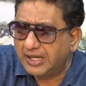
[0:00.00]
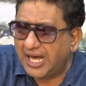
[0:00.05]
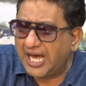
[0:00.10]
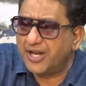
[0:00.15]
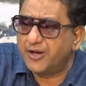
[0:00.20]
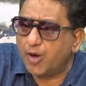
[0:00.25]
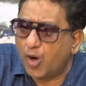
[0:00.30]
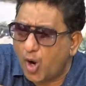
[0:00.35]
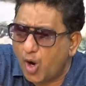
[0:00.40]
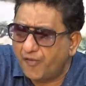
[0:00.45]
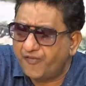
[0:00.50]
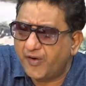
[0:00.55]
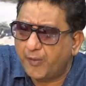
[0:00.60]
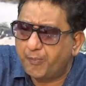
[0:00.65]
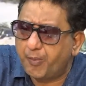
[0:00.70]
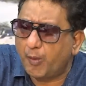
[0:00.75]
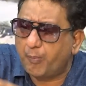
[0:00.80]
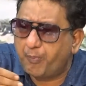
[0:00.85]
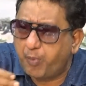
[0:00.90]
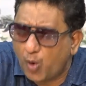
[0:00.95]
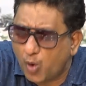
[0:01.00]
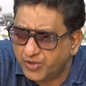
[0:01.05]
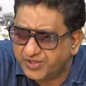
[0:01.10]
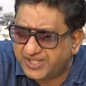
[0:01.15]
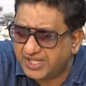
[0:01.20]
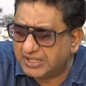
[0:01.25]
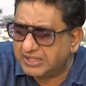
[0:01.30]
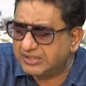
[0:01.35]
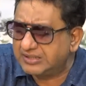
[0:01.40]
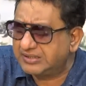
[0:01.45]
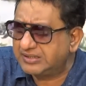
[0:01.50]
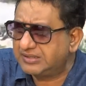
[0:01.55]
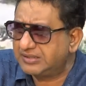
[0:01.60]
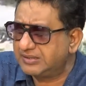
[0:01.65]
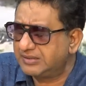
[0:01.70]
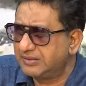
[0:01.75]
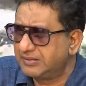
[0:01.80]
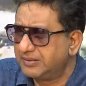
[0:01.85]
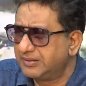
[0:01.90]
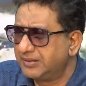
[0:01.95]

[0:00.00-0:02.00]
and offer proposals.